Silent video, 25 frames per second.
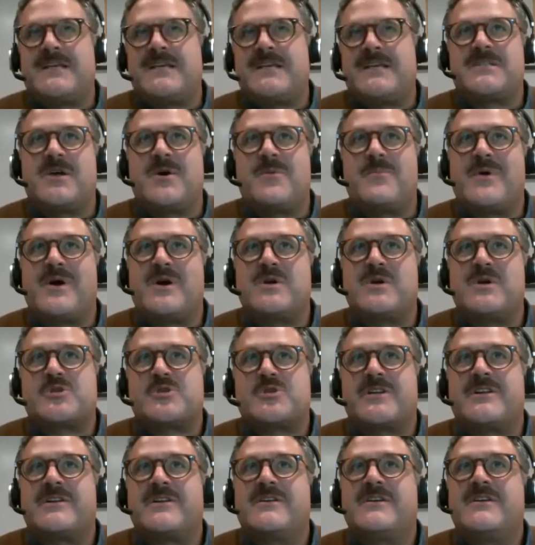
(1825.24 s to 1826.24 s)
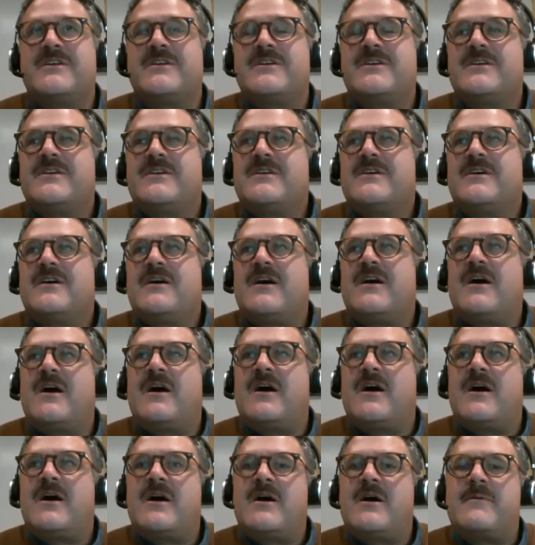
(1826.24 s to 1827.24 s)
slow motion.
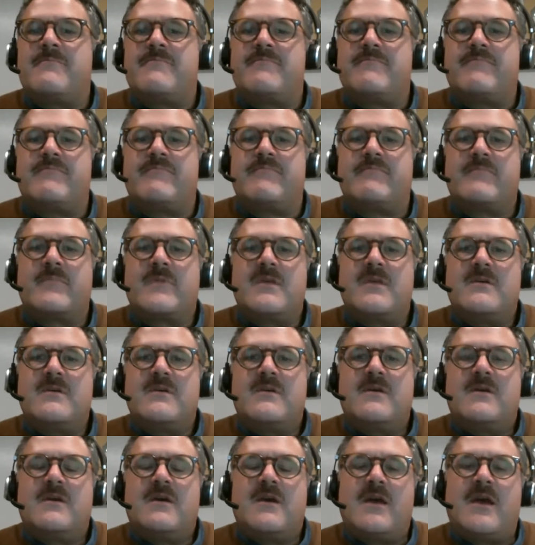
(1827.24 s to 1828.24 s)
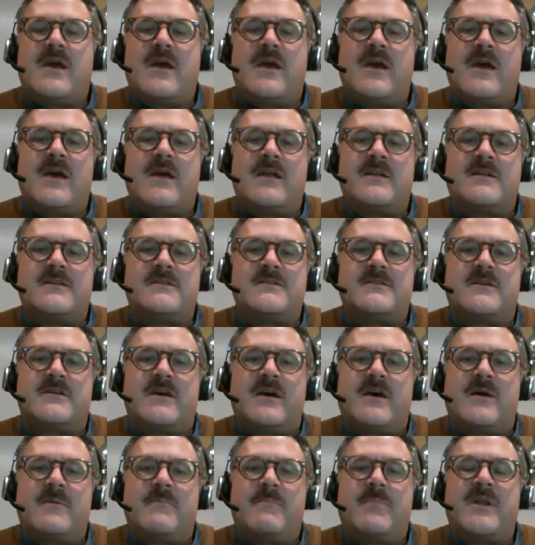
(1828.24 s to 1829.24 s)
But in
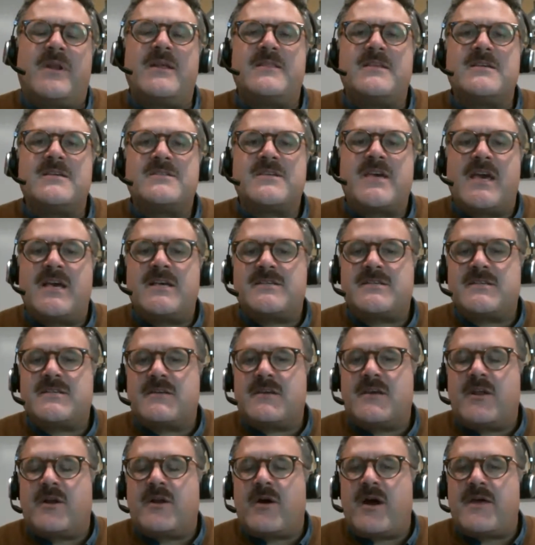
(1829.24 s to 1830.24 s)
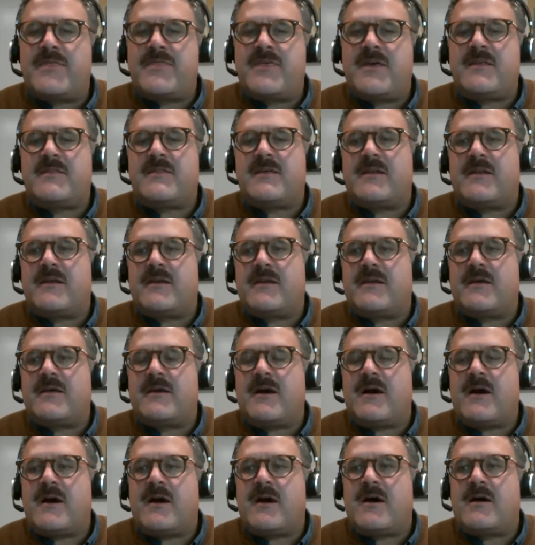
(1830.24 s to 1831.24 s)
this case, I think that
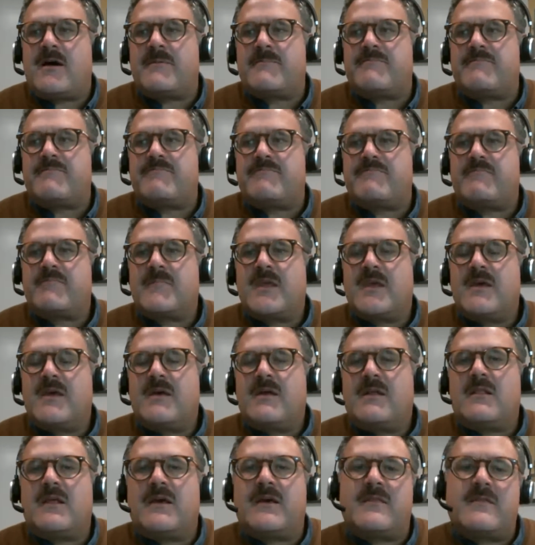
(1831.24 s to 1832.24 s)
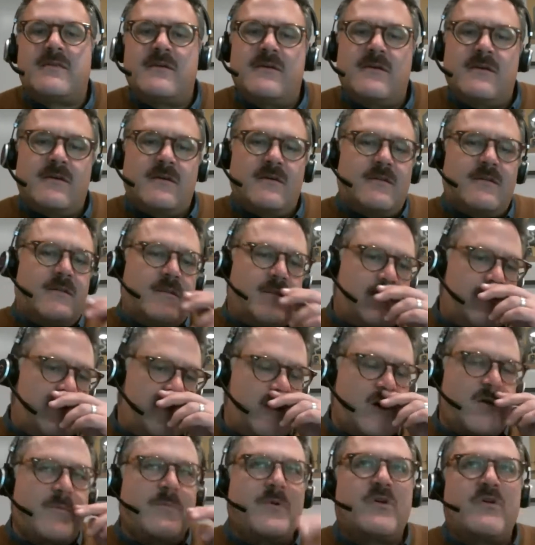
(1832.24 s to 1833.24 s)
like the
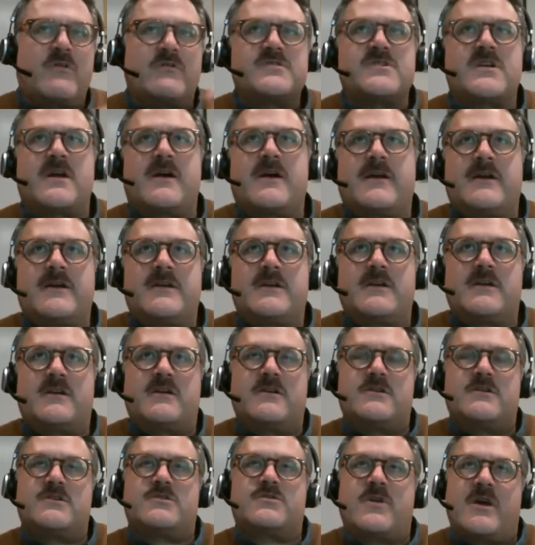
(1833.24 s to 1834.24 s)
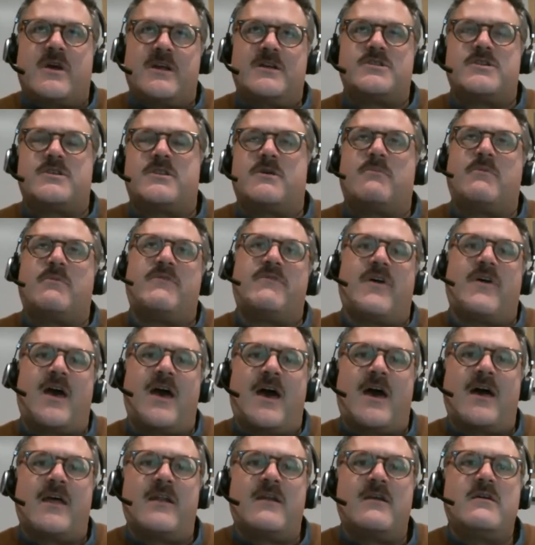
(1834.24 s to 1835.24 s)
urban growth strategy that we've
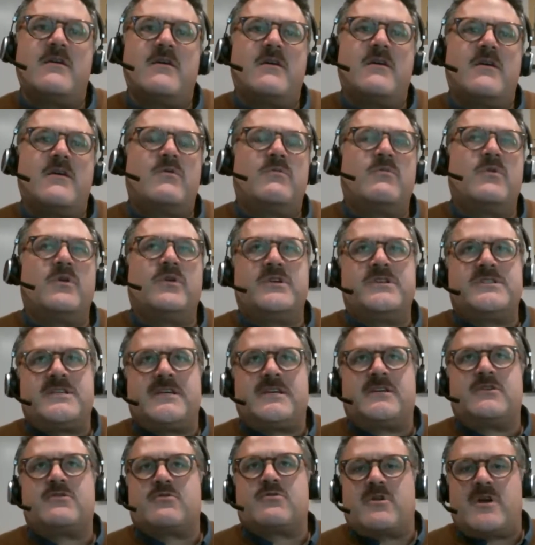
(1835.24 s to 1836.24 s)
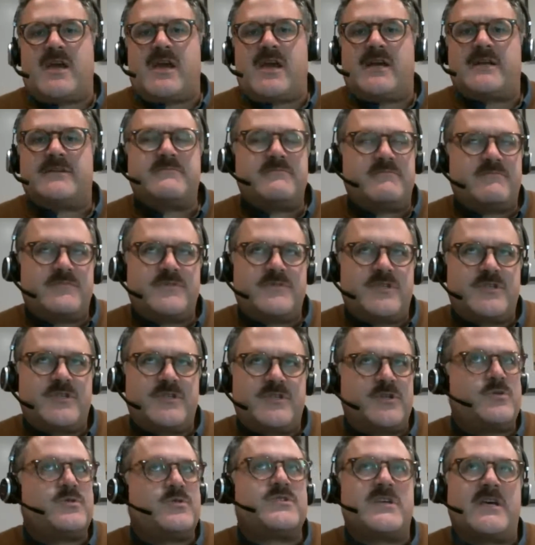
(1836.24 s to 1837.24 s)
had really did create
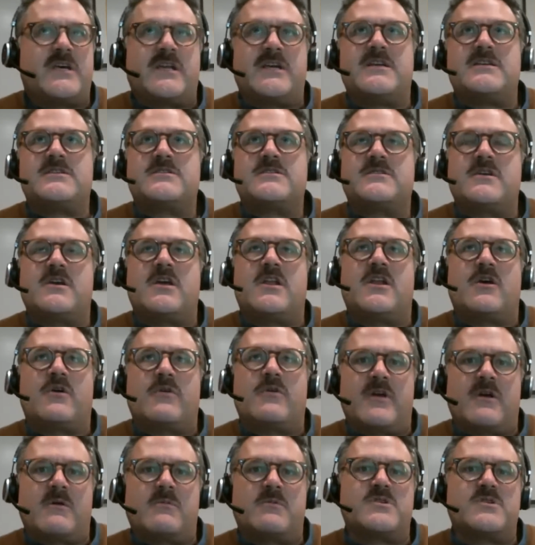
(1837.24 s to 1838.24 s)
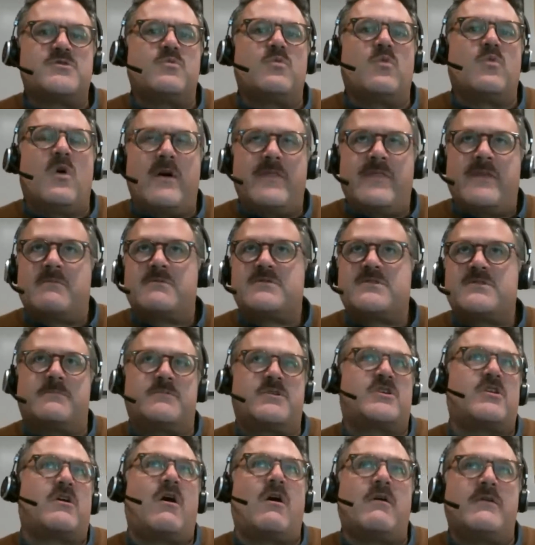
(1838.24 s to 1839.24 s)
two cities. There was one that was
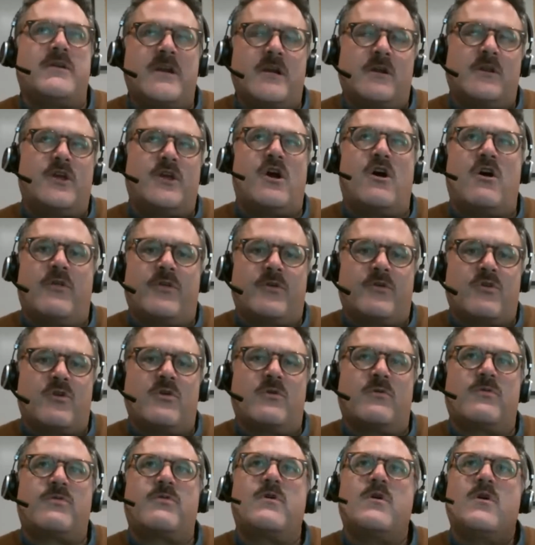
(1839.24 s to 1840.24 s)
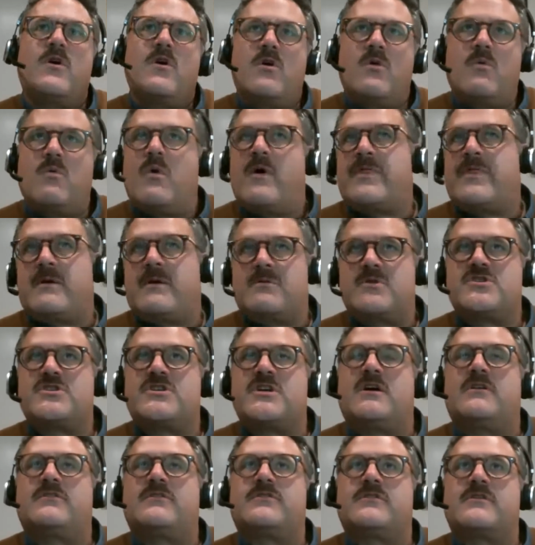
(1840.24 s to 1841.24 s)
subject to nearly all the growth, one that was
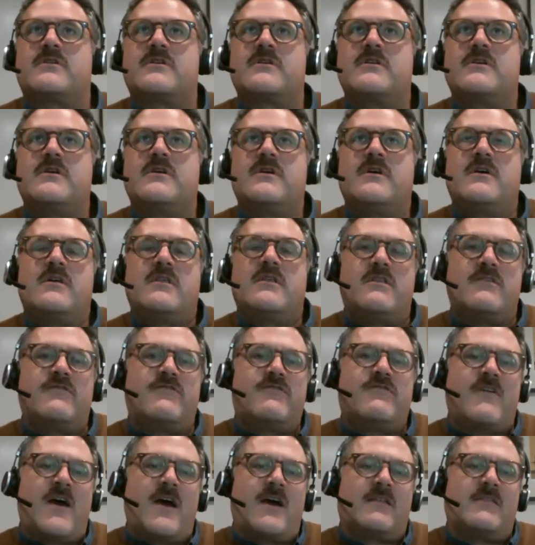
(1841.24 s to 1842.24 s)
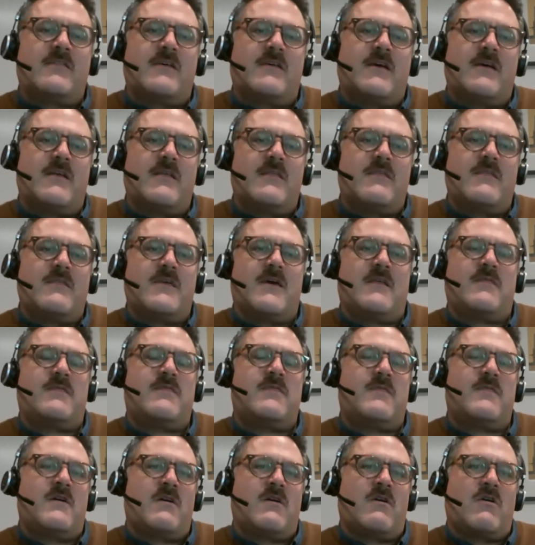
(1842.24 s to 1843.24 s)
sheltered. The fact that
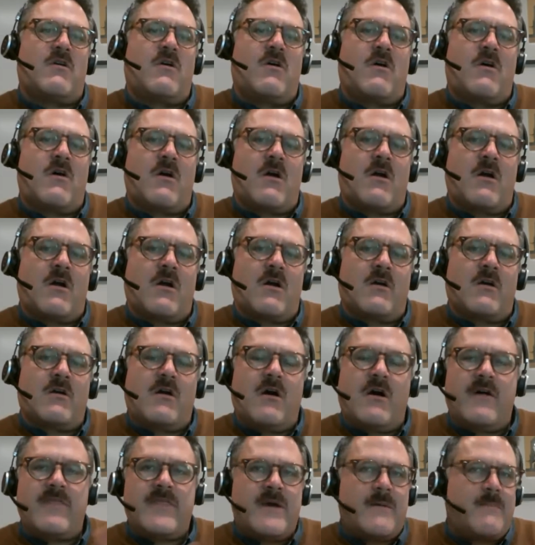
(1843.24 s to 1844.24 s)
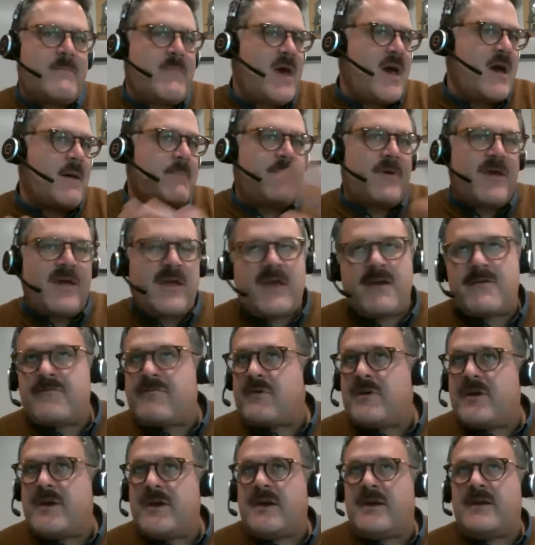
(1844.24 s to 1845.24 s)
there are on that map,
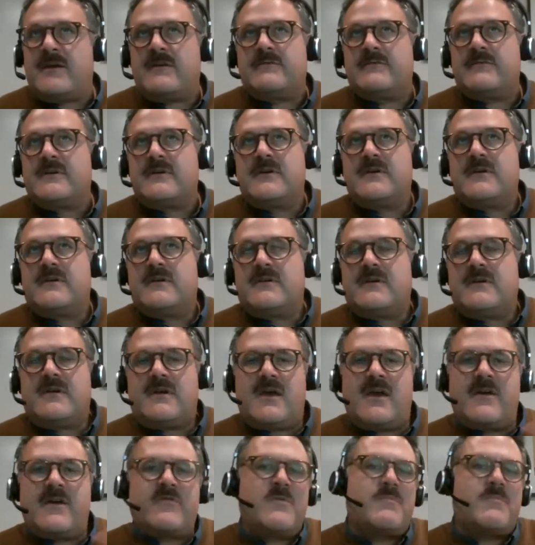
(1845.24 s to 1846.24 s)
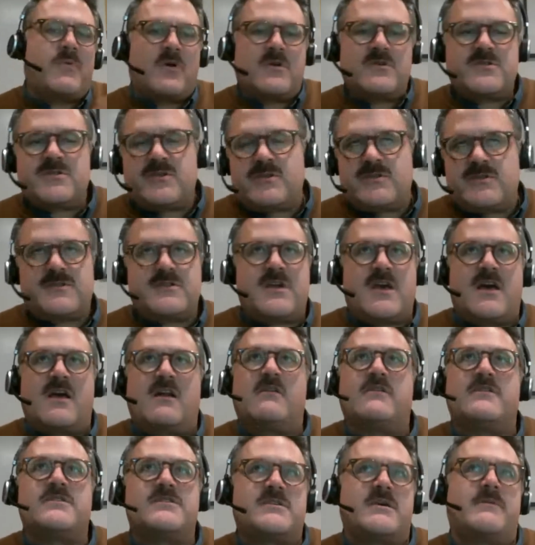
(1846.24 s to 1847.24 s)
every parcel in
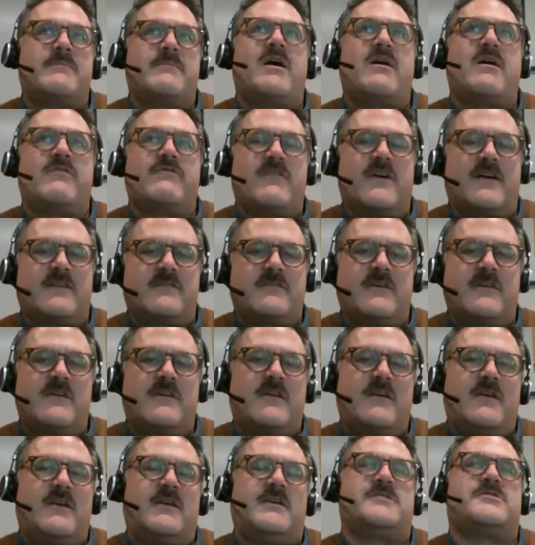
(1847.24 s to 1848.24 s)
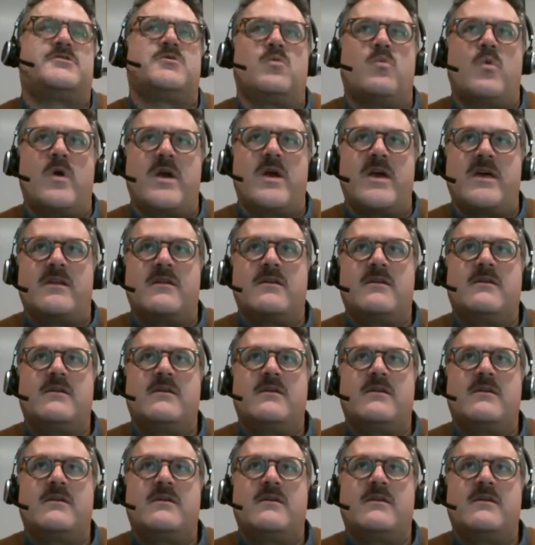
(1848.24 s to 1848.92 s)
Seattle is somehow affected is a win.